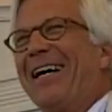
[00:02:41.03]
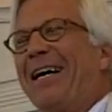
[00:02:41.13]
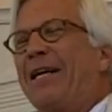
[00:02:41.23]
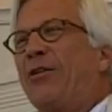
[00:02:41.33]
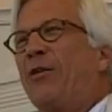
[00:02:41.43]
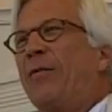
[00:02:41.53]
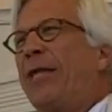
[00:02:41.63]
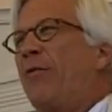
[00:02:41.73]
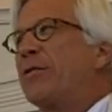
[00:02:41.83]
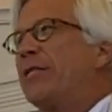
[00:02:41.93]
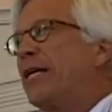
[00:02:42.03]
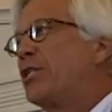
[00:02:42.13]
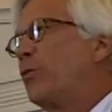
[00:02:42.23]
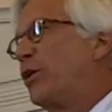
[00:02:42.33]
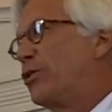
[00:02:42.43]
I told him that was
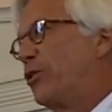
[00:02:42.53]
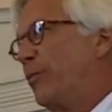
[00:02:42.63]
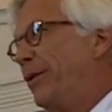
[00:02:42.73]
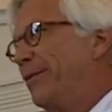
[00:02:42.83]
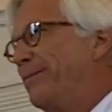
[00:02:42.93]
next week's sermon.